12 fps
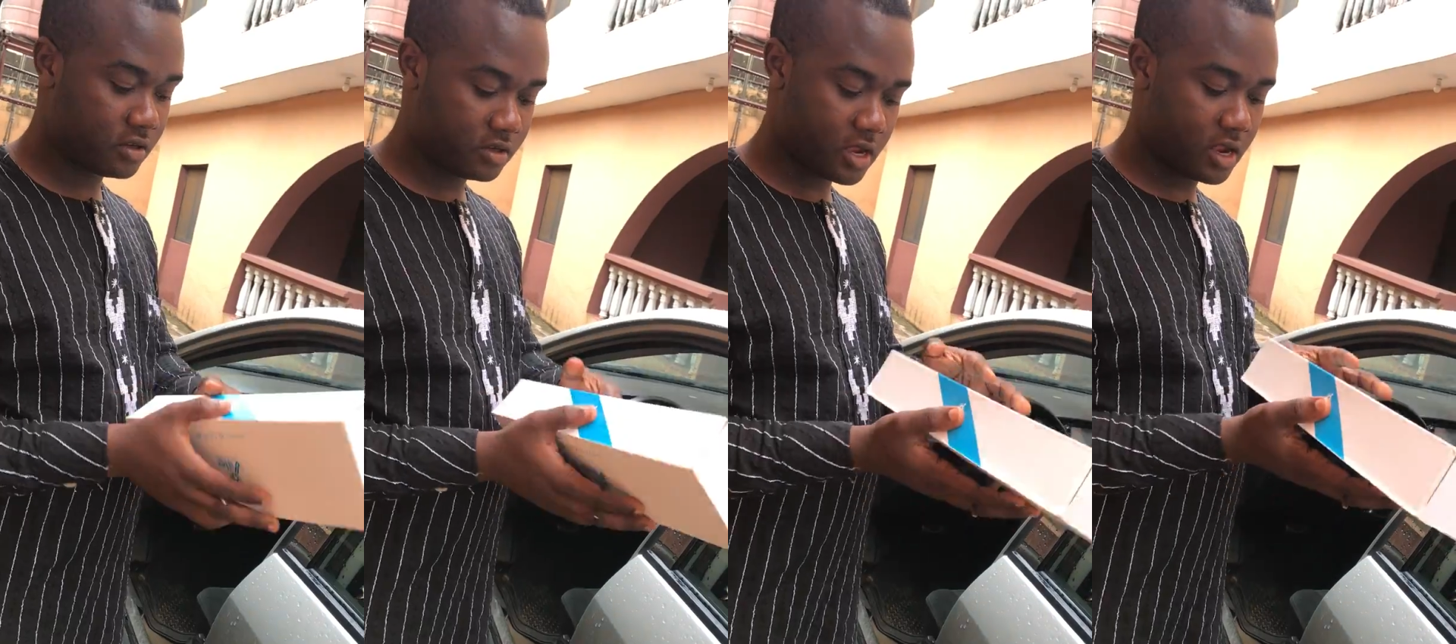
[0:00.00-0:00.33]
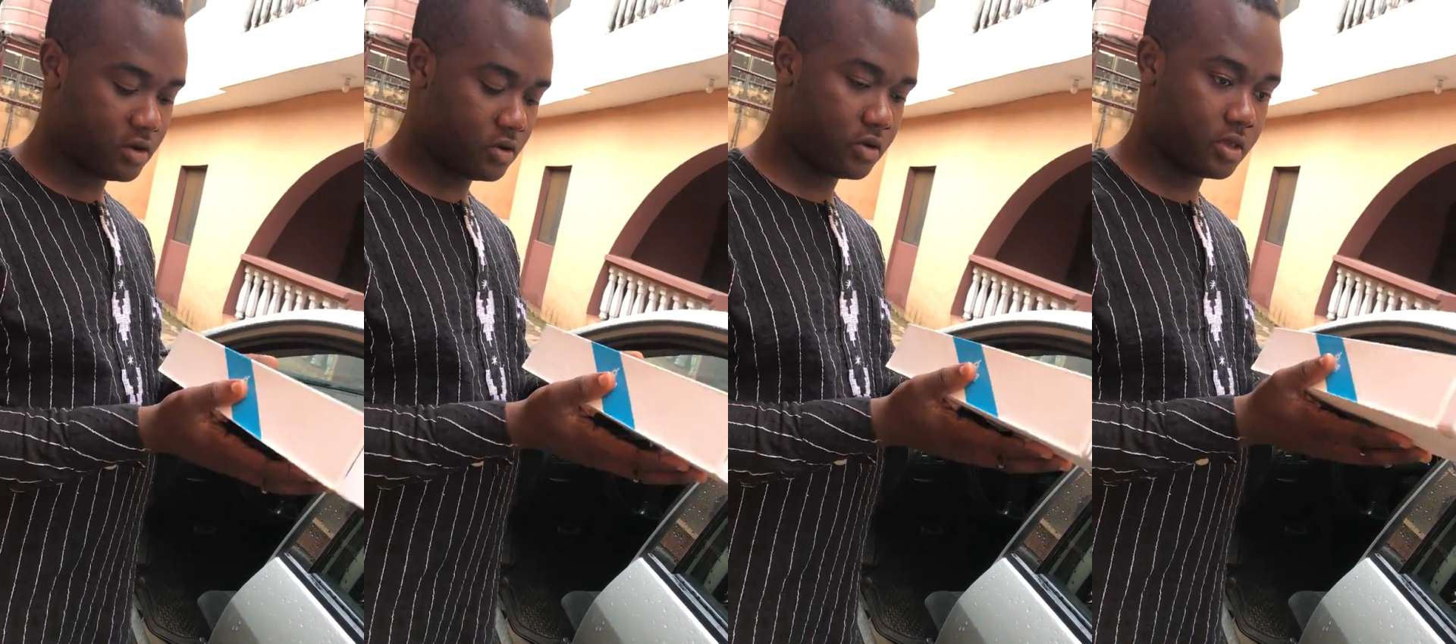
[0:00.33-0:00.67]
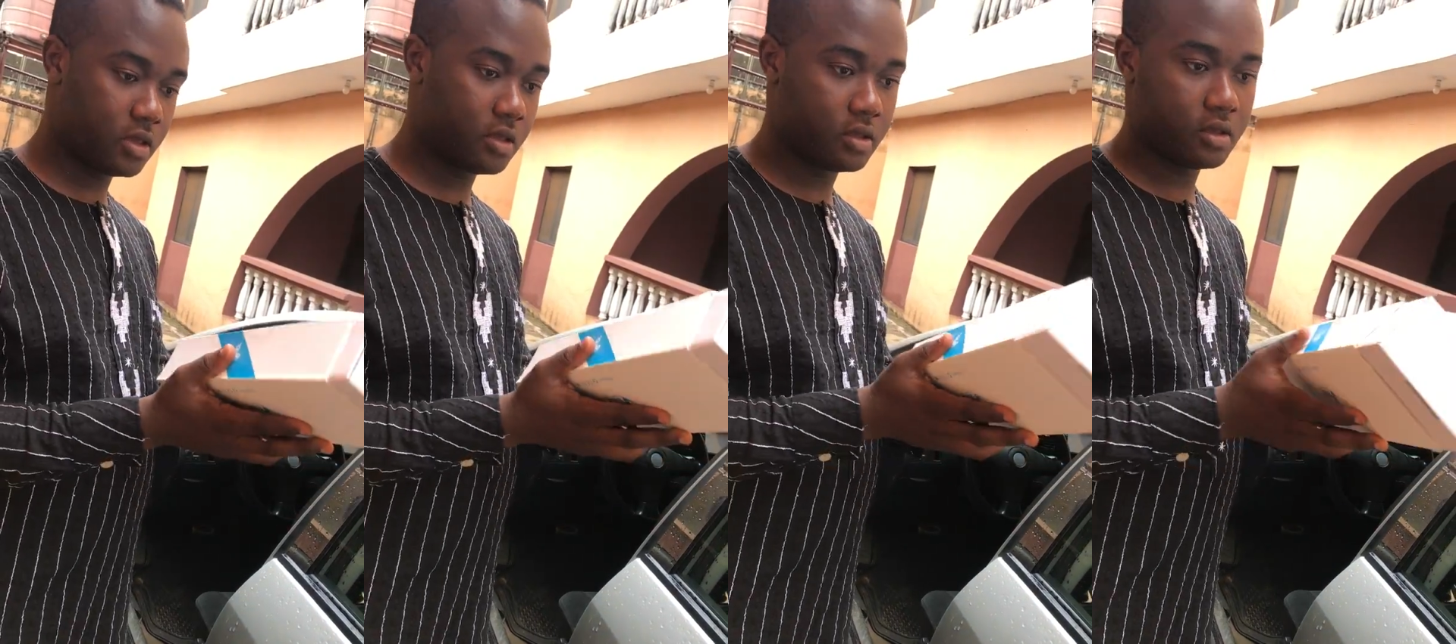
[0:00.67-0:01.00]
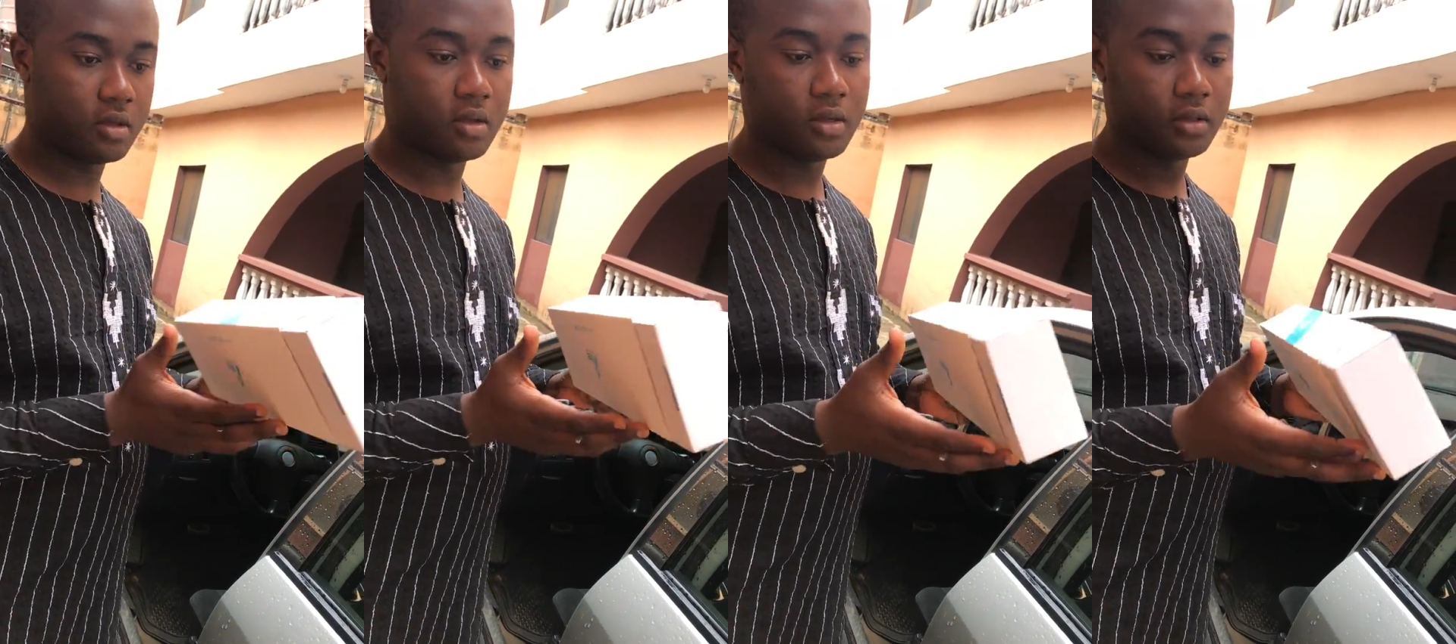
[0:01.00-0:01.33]
inside. Okay,
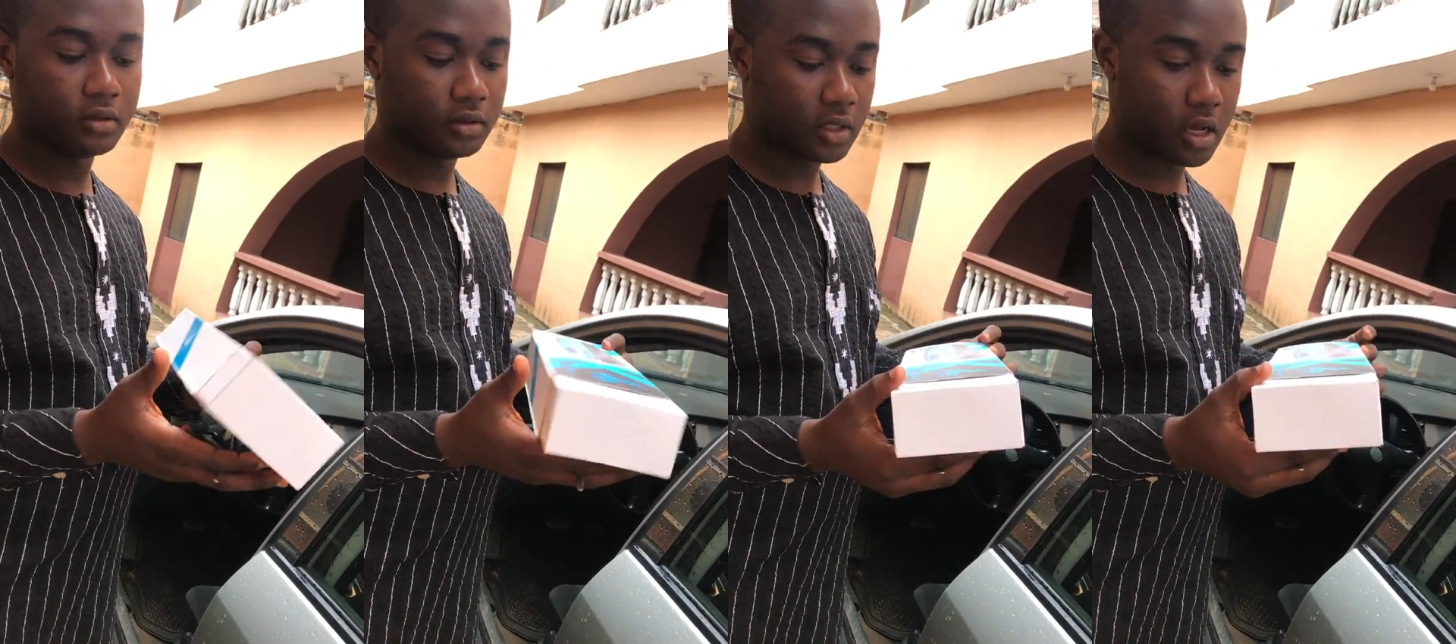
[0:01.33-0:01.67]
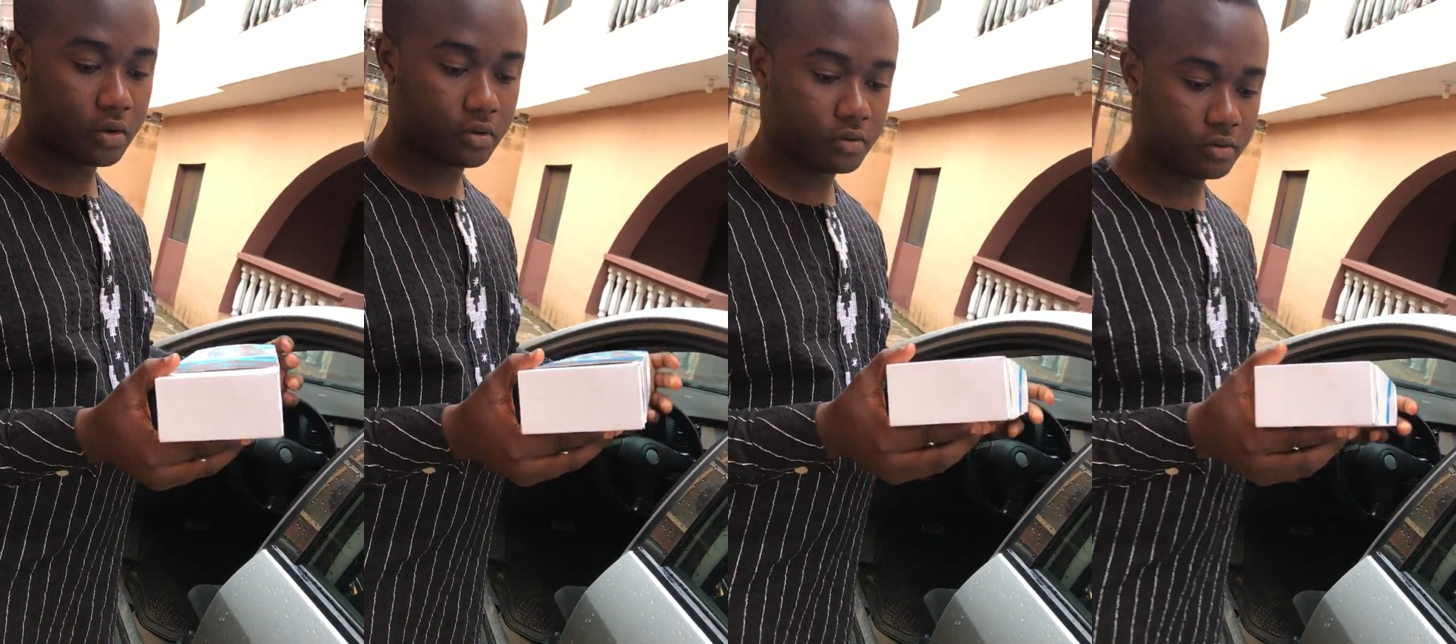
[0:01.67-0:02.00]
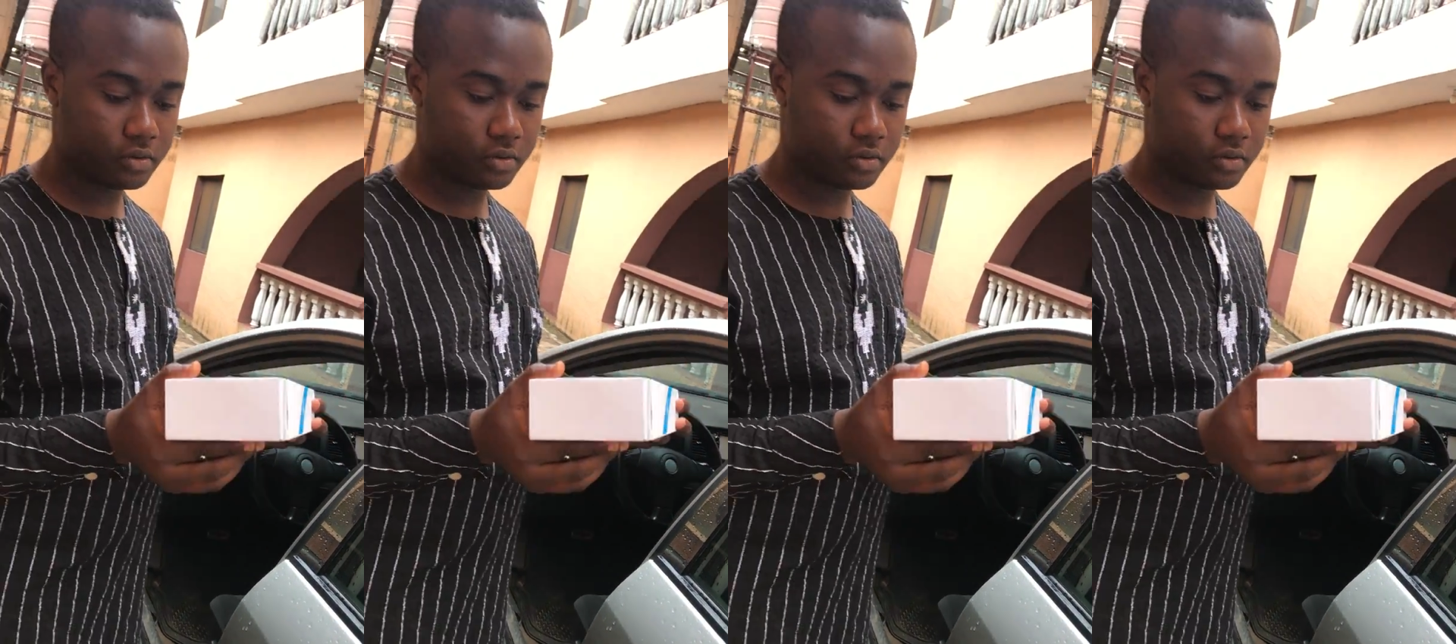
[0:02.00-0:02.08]
now